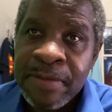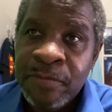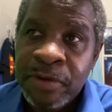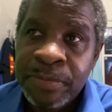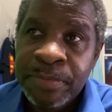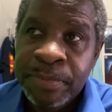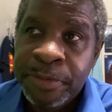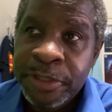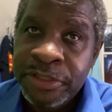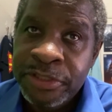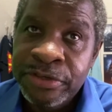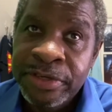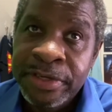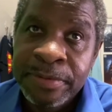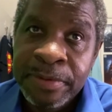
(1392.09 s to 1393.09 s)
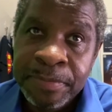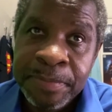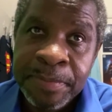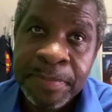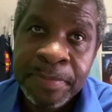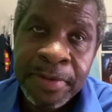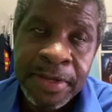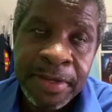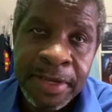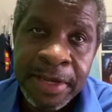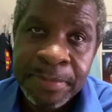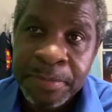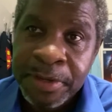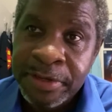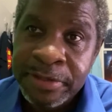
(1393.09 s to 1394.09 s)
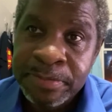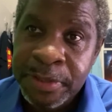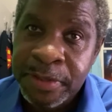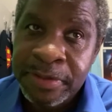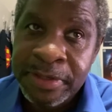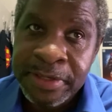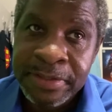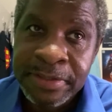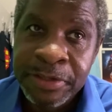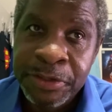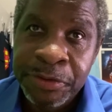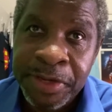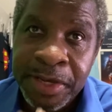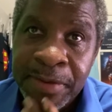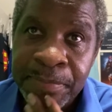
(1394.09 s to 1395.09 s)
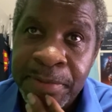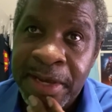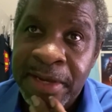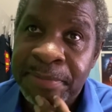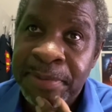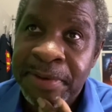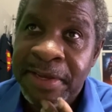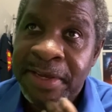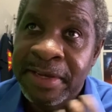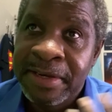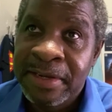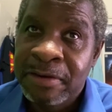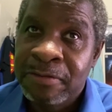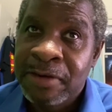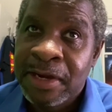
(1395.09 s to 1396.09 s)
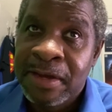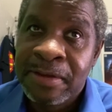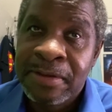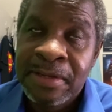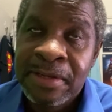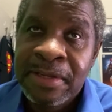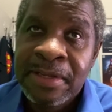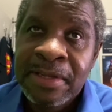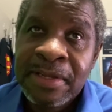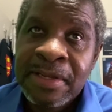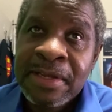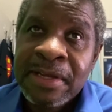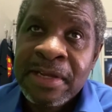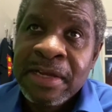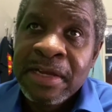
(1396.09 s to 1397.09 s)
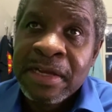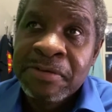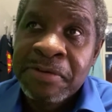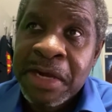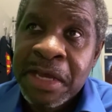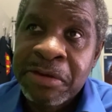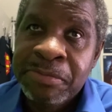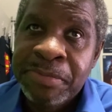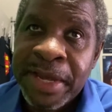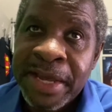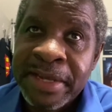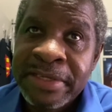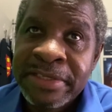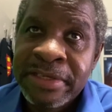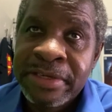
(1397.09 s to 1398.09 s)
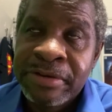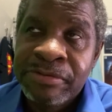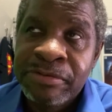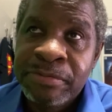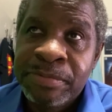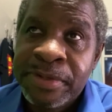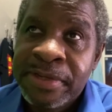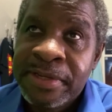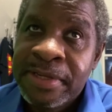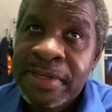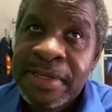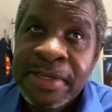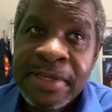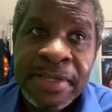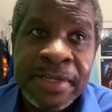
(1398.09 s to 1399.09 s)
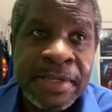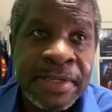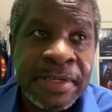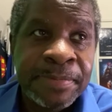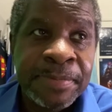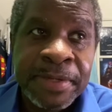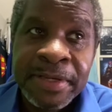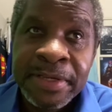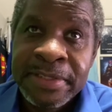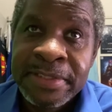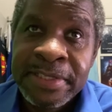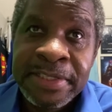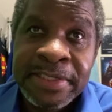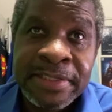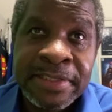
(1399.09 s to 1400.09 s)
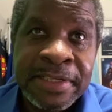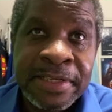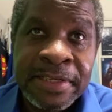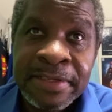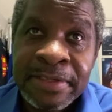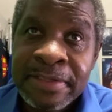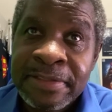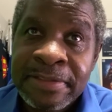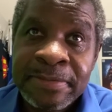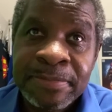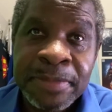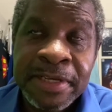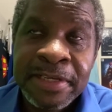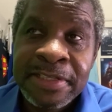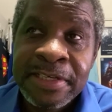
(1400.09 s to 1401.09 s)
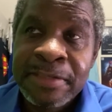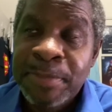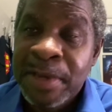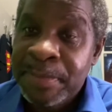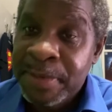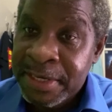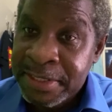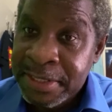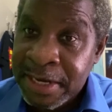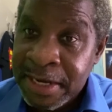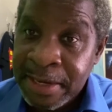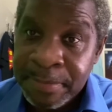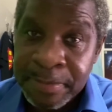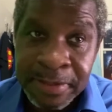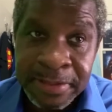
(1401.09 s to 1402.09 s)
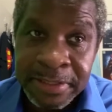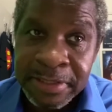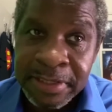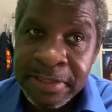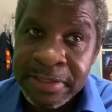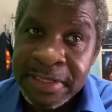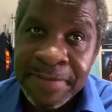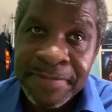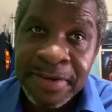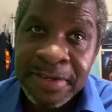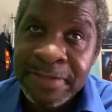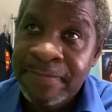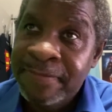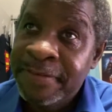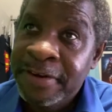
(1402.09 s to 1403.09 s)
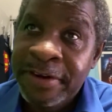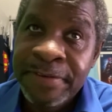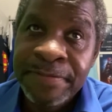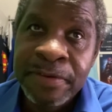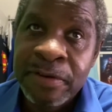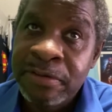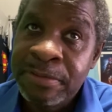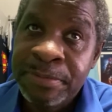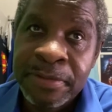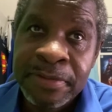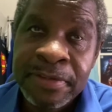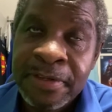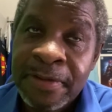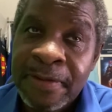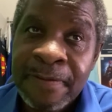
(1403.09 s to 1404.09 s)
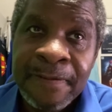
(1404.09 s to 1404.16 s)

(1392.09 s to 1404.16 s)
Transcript: when Butcher and and Mother's Milk and Huey come back, maybe they can corral corral her back into the group because it's because this may be the time the seven is very vulnerable